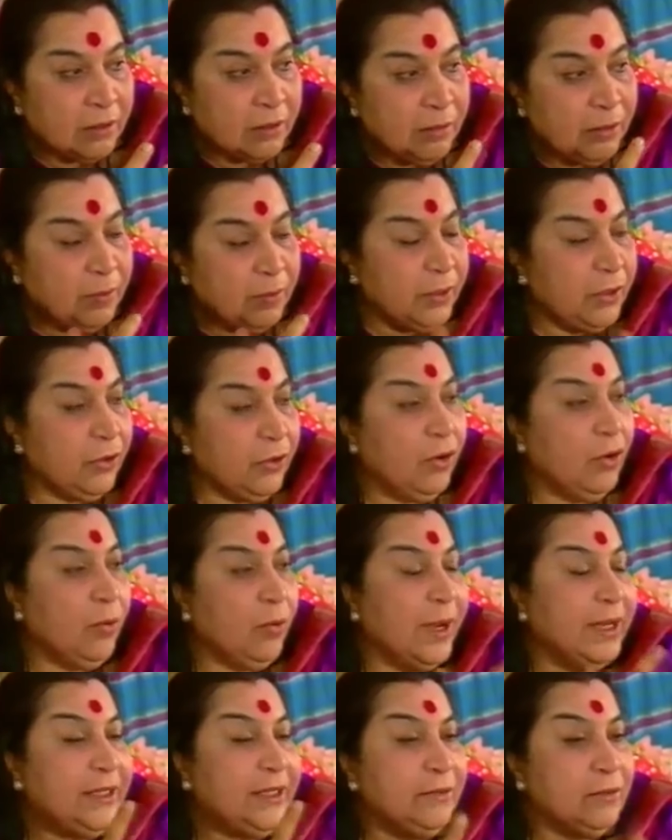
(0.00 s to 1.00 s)
People don't know
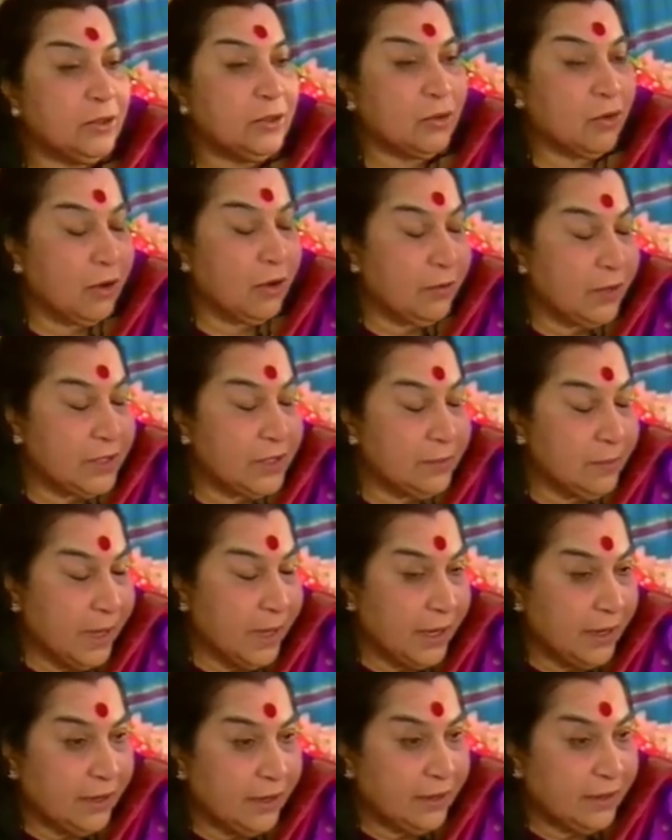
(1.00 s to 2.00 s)
why she was called as
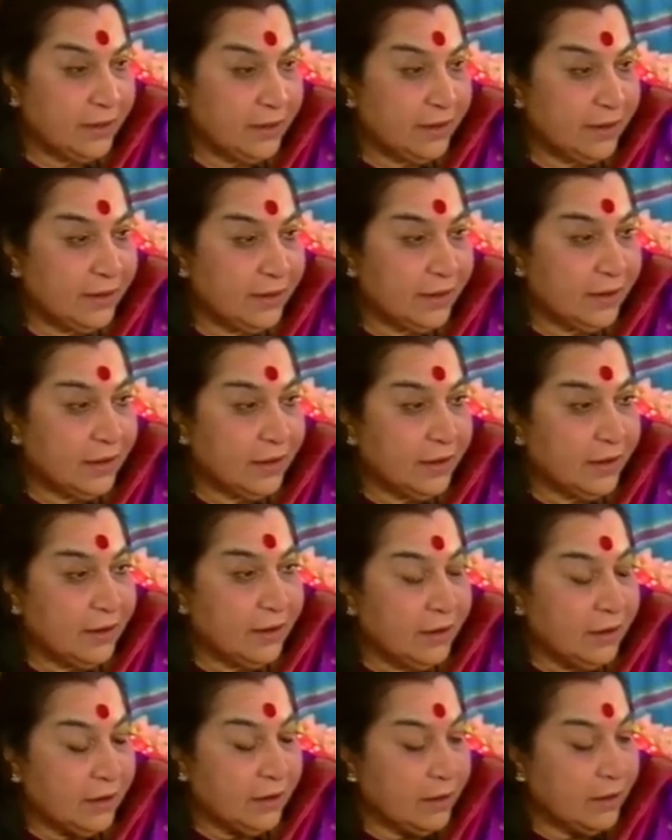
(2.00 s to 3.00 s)
Mary.
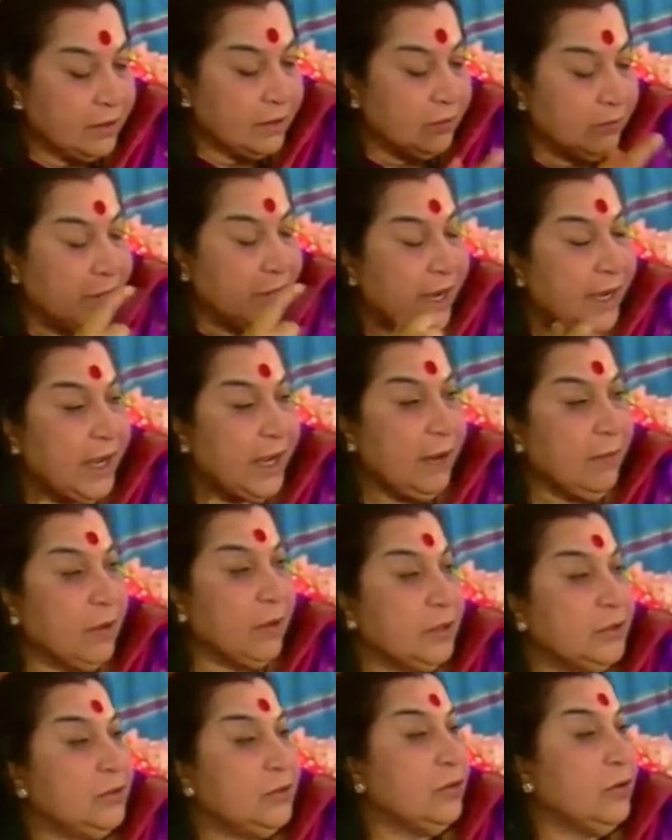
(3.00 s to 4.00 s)
My name
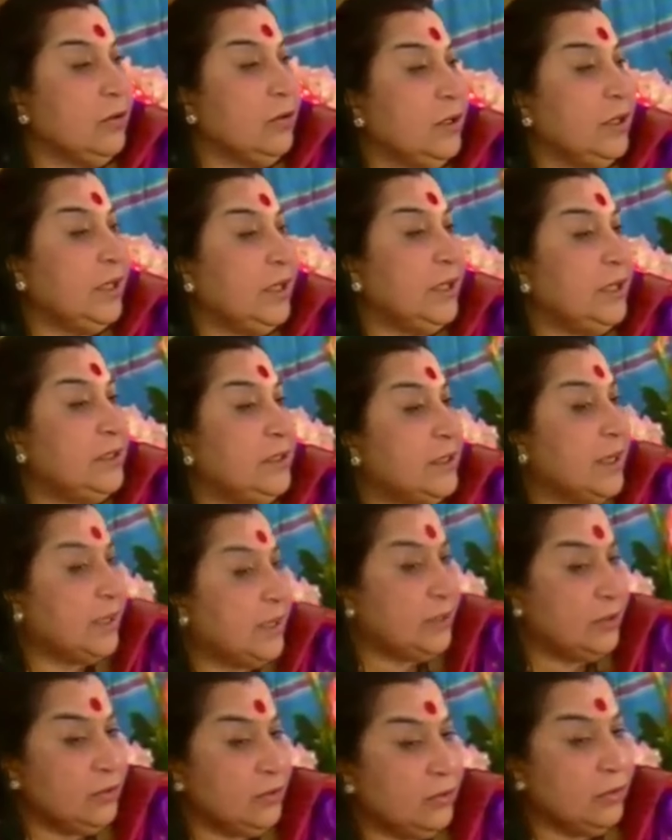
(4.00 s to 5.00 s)
also is,
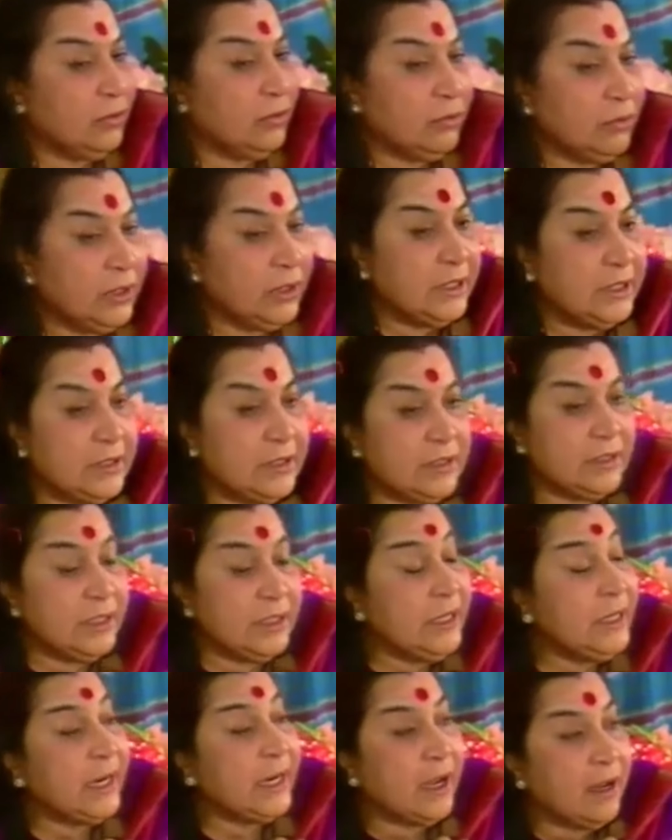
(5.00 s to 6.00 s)
as you know, is
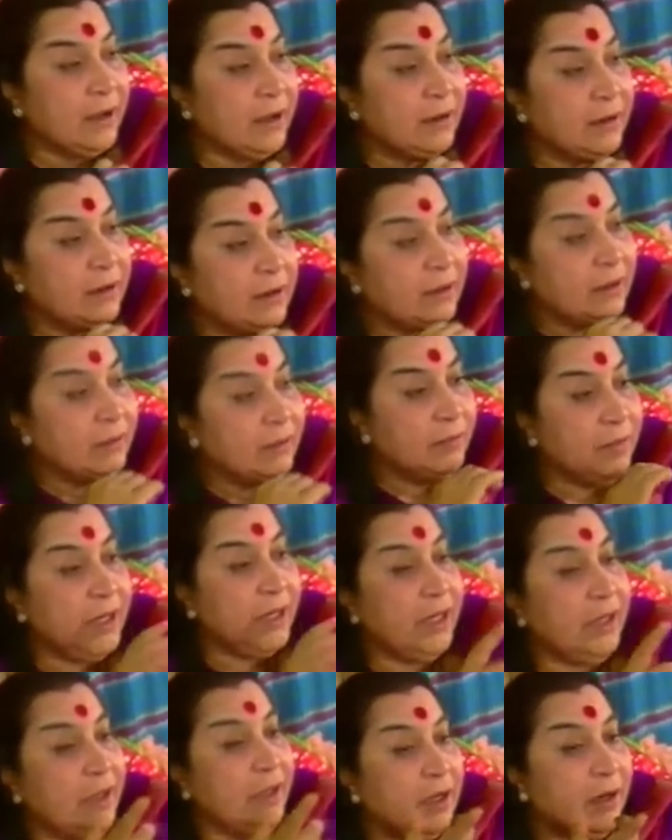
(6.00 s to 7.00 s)
Nira,
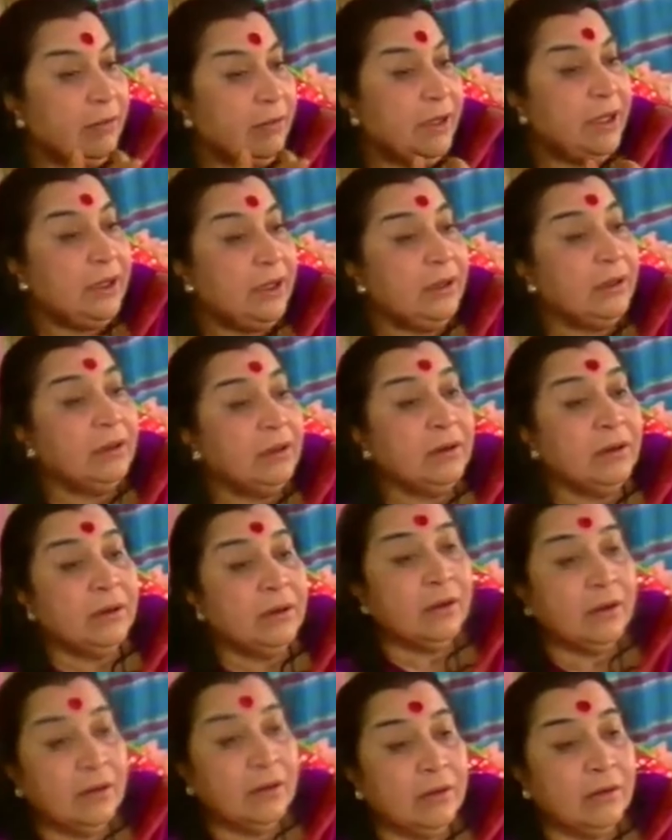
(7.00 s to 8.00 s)
meaning coming
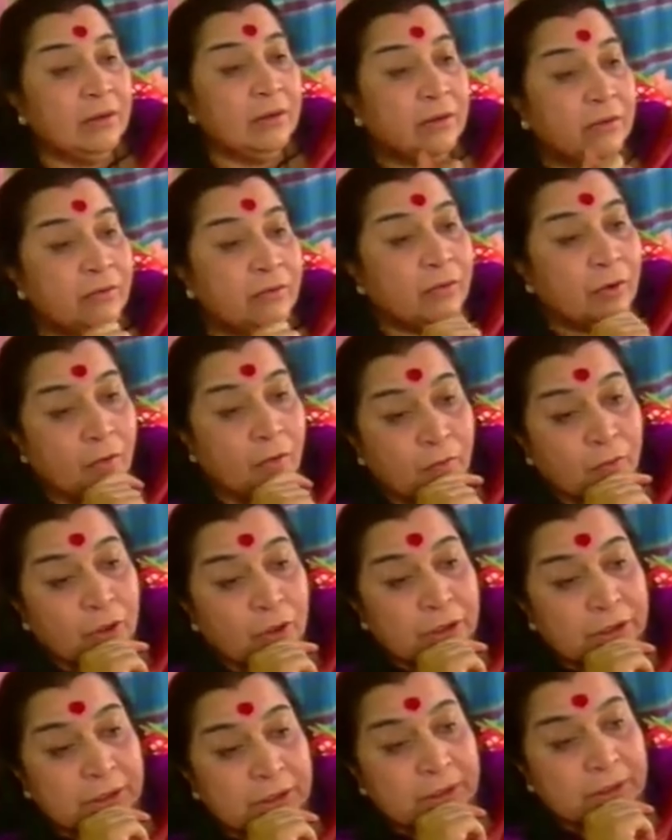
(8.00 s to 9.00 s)
from
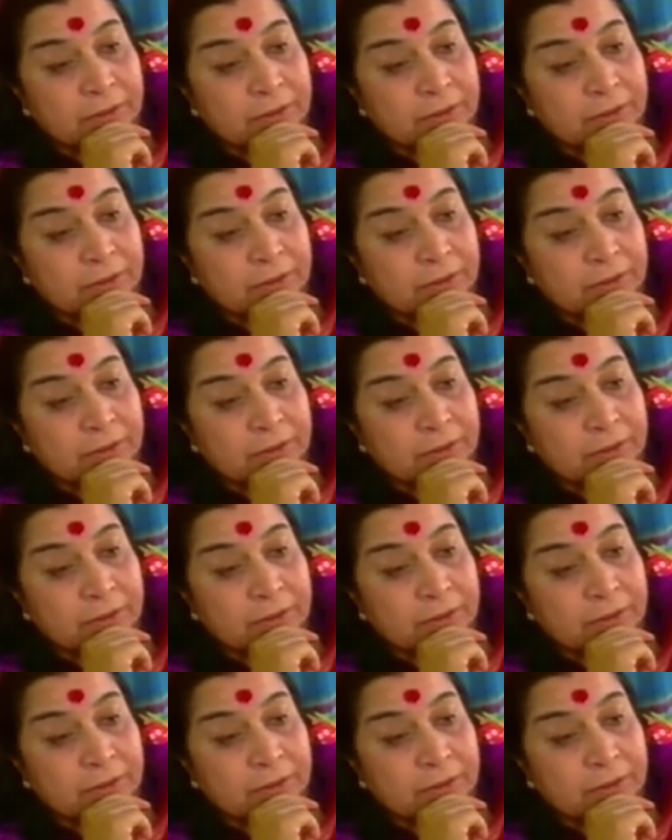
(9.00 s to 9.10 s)
water.